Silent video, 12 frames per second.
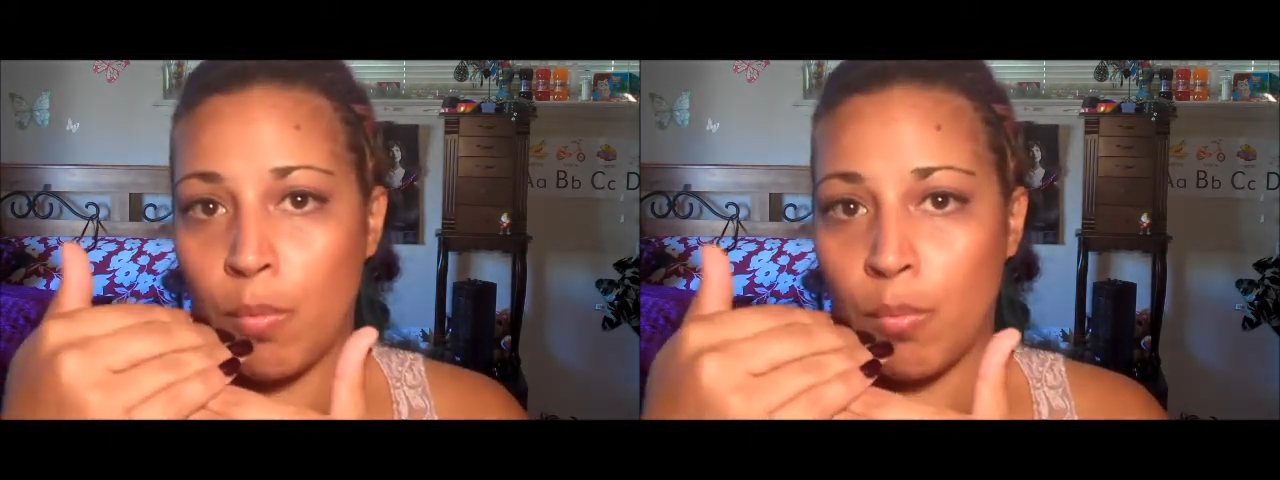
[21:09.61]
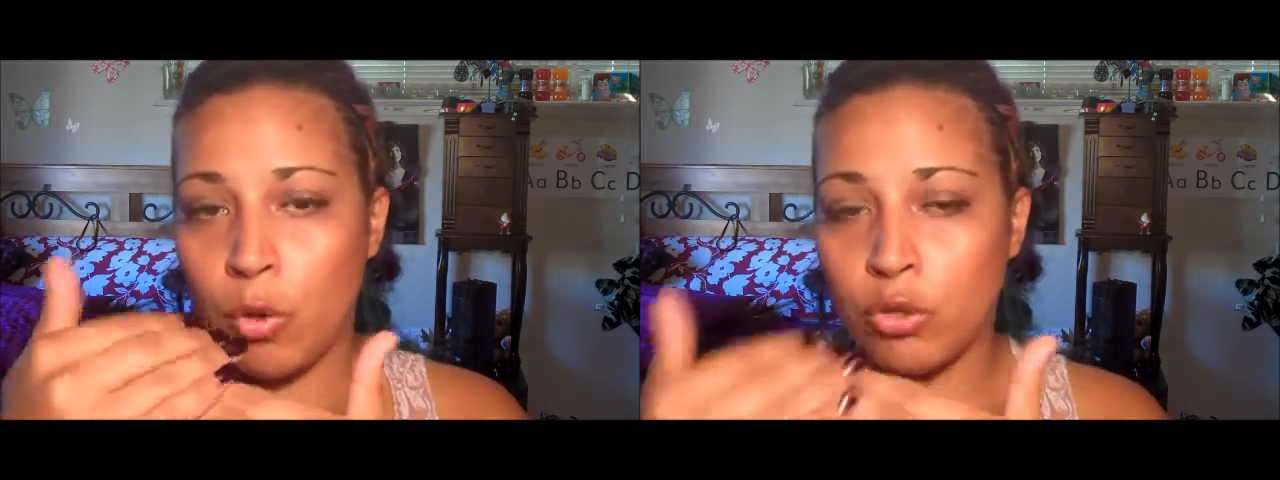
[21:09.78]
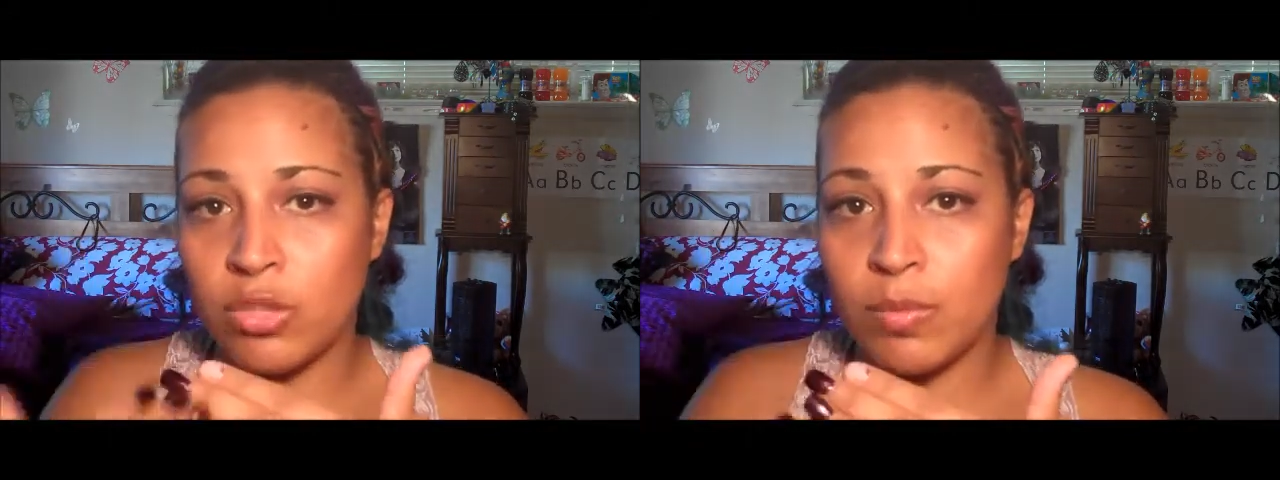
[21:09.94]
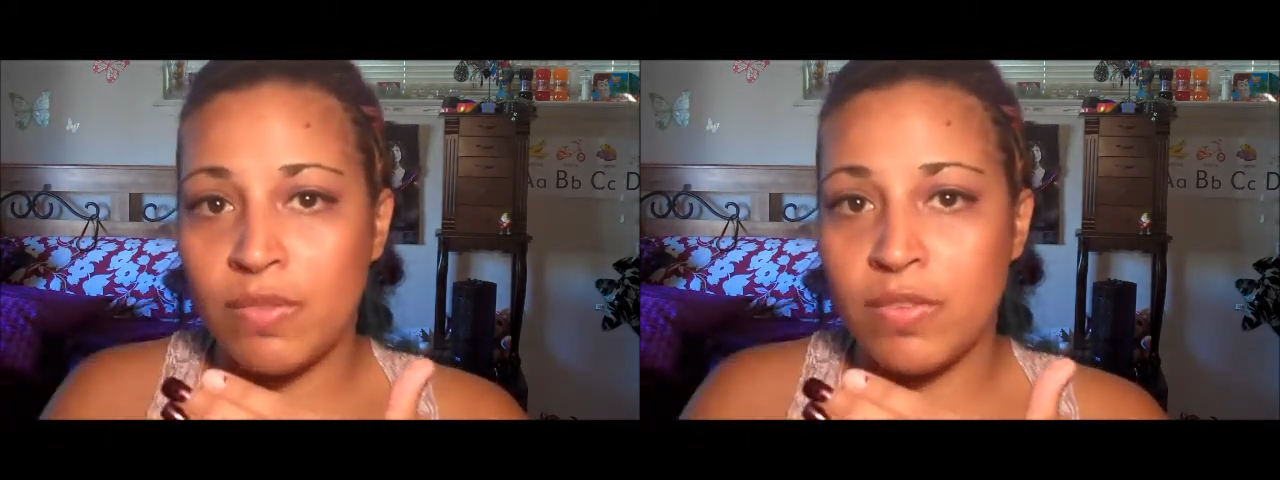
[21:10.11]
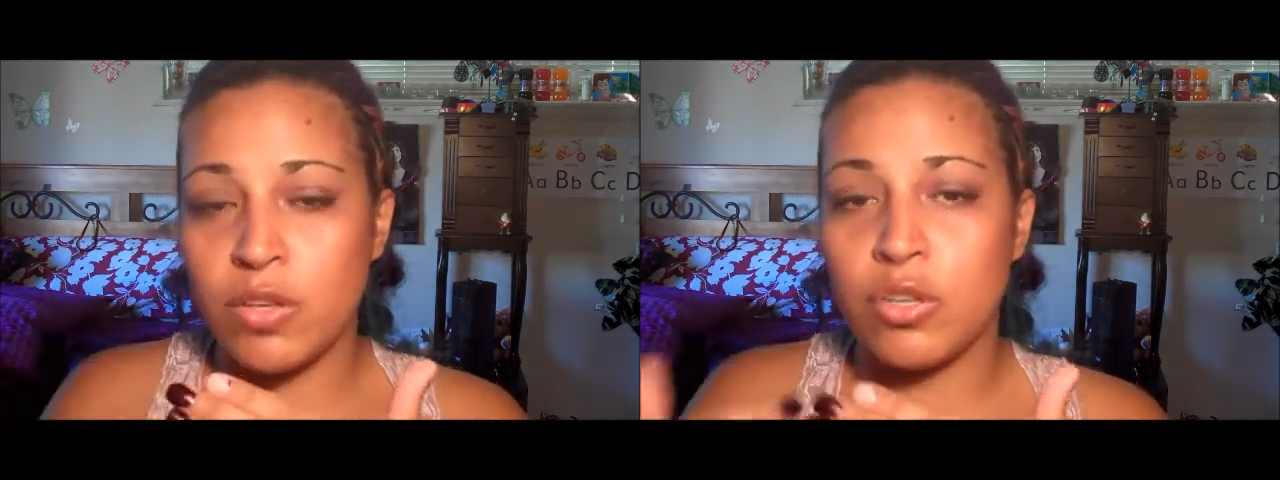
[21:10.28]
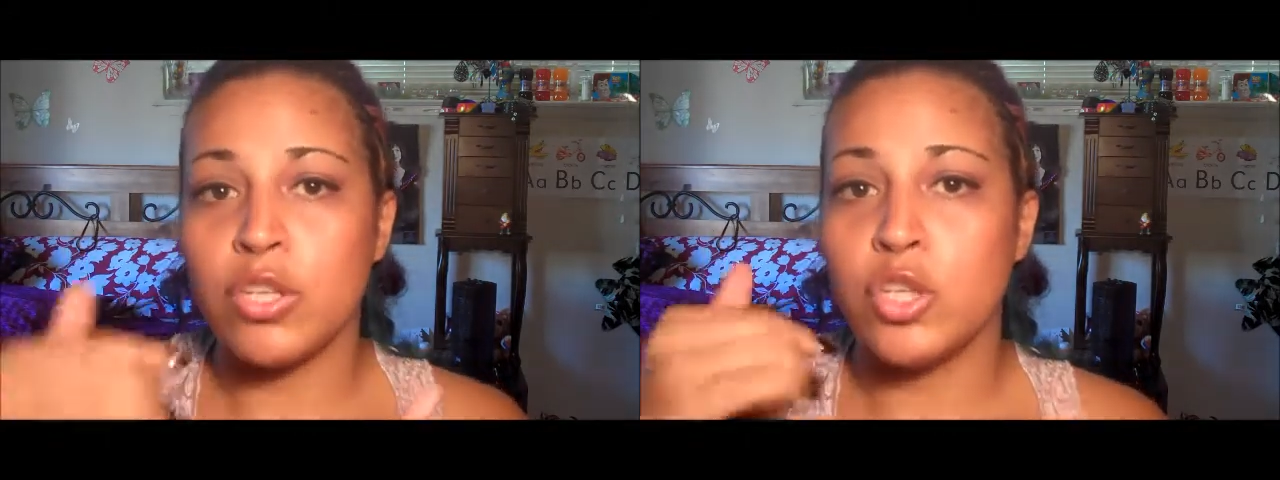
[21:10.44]
most of my
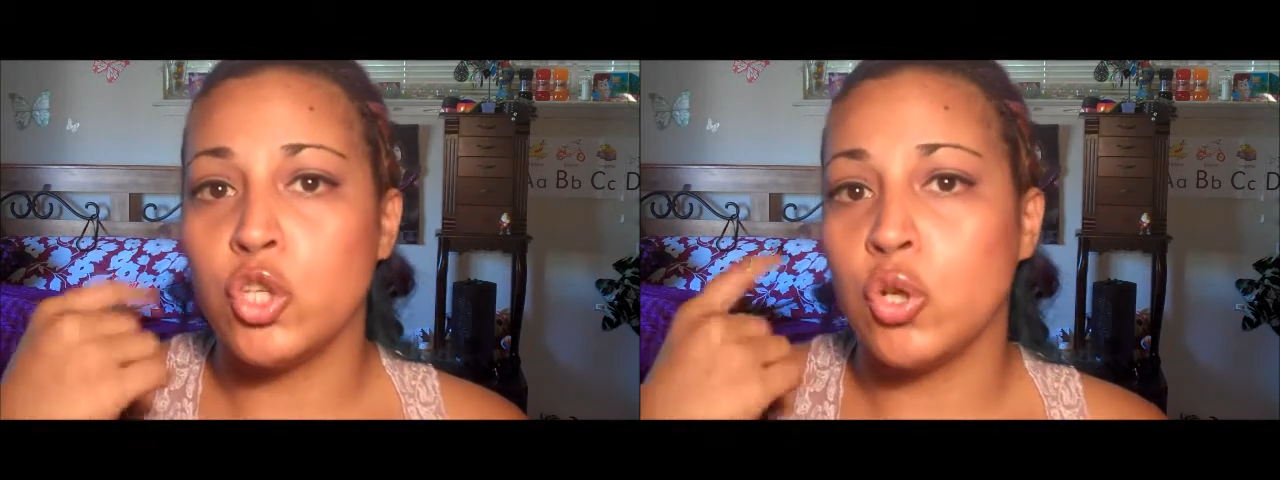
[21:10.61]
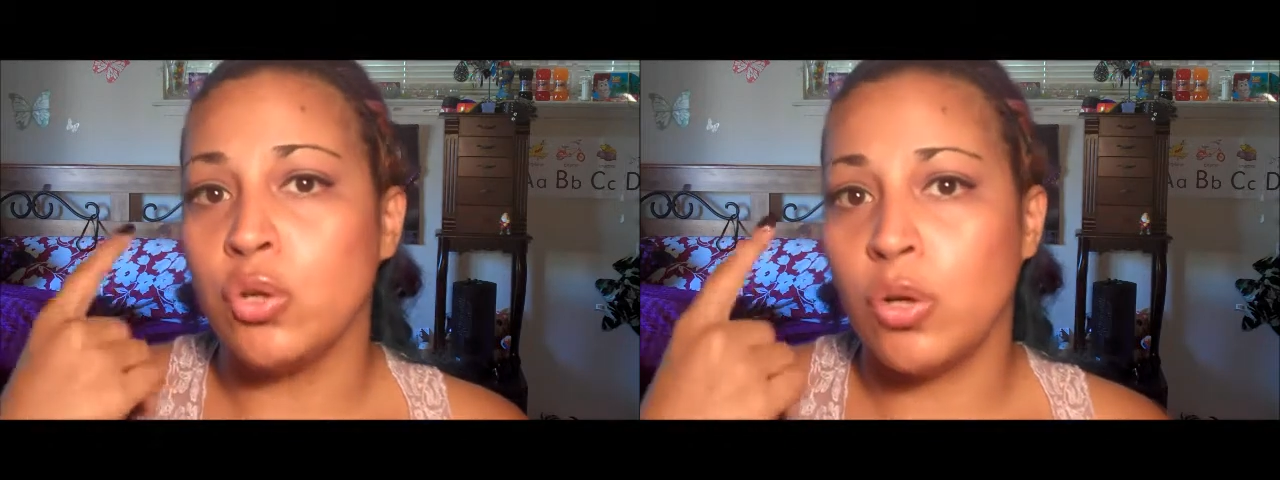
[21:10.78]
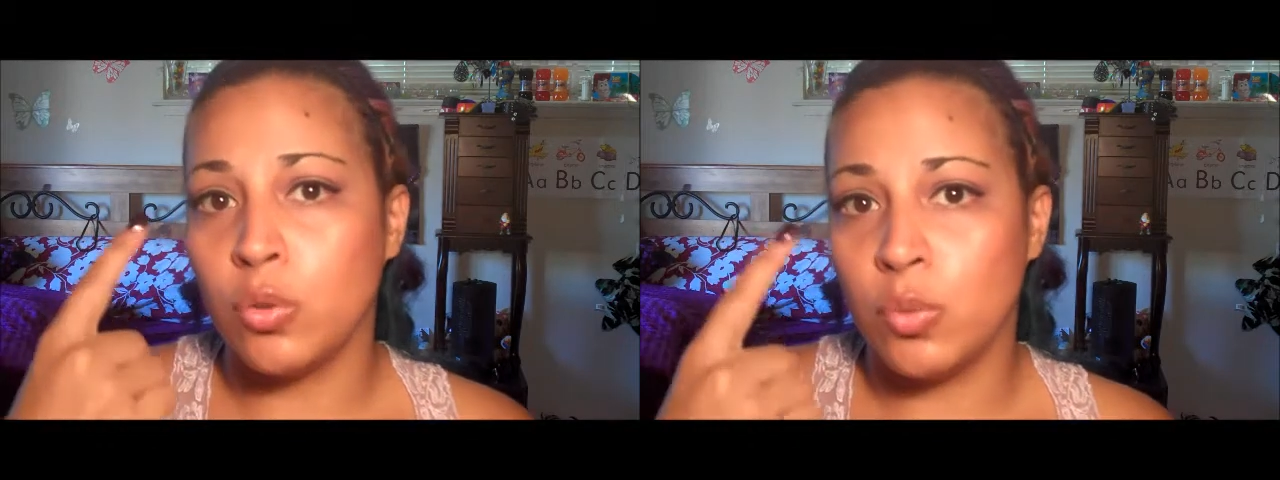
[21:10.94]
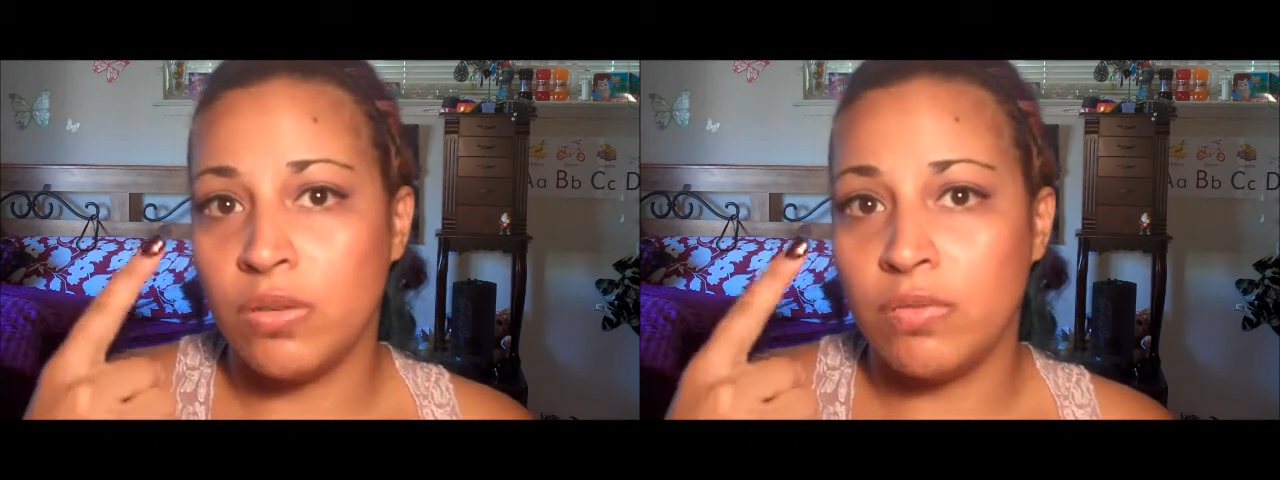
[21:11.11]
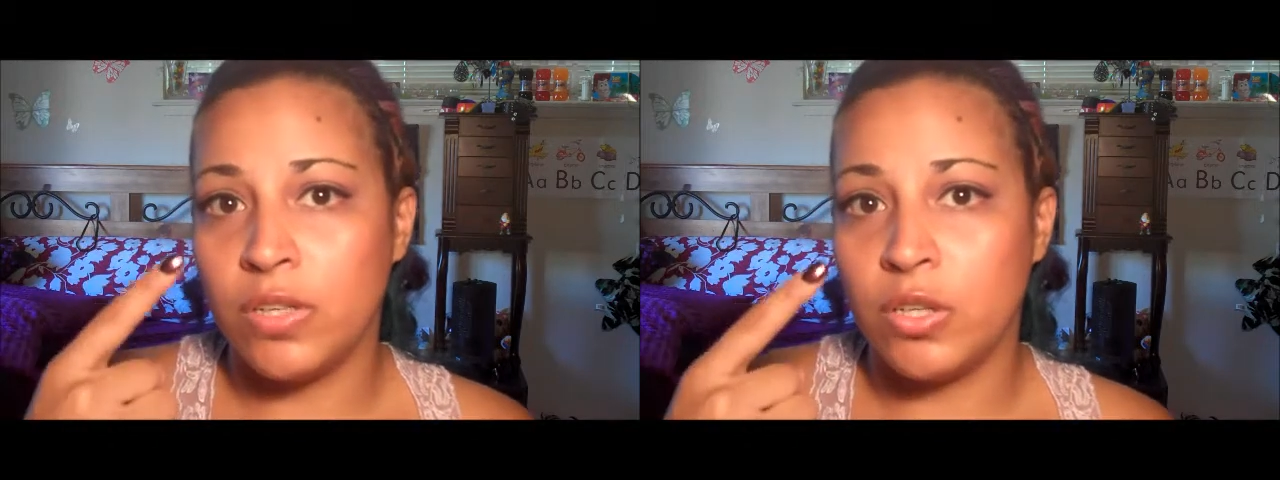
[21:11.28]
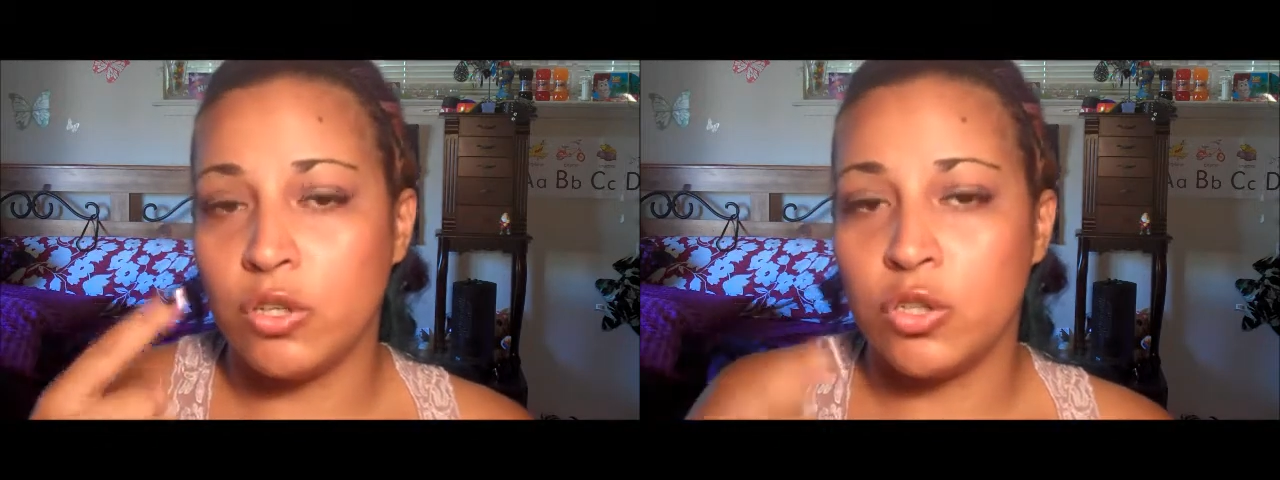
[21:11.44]
fingers and show you on one
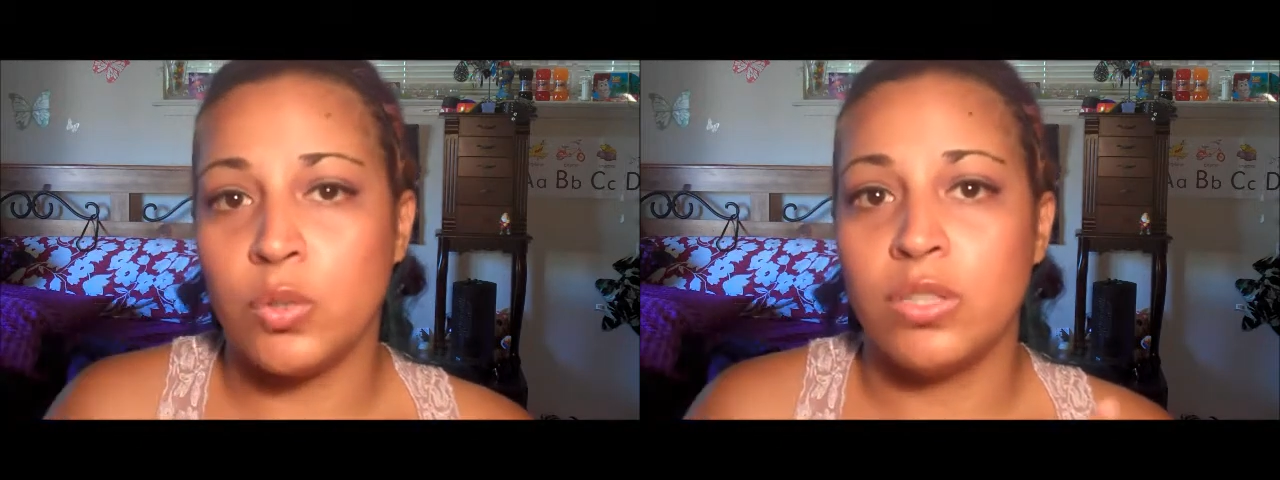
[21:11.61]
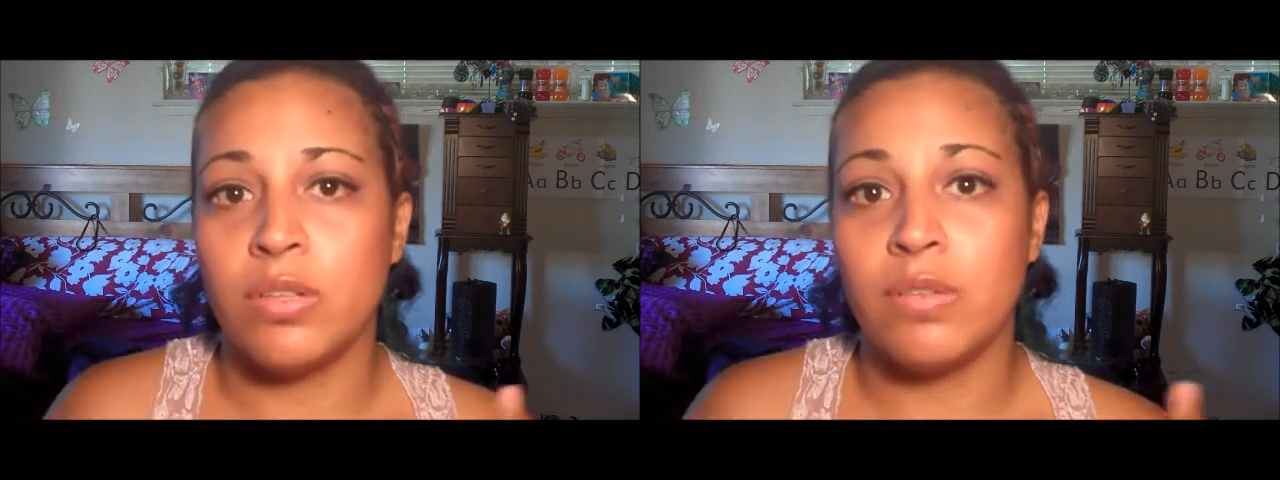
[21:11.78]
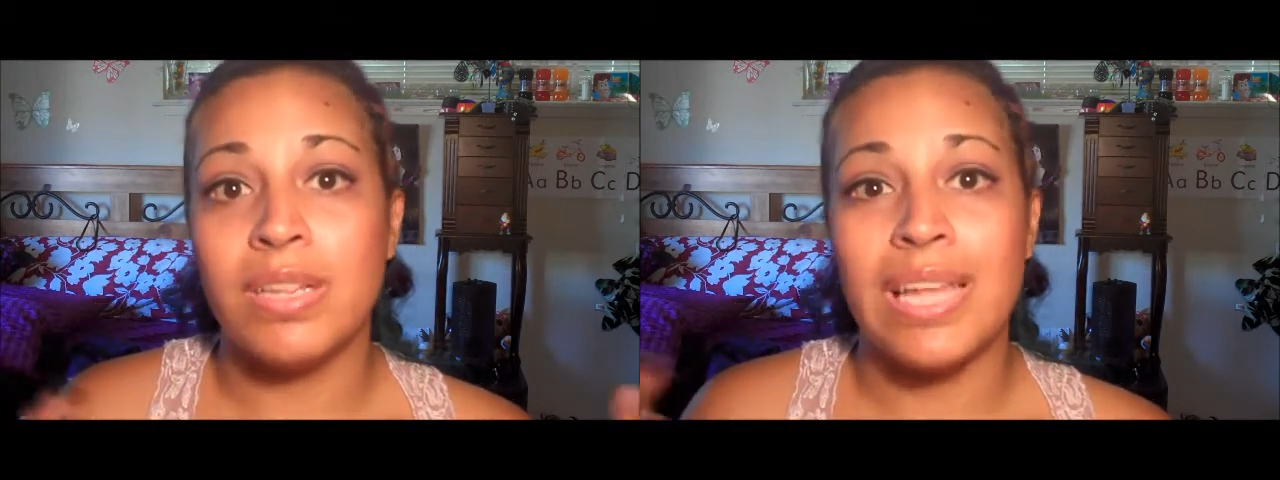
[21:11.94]
finger so it's a,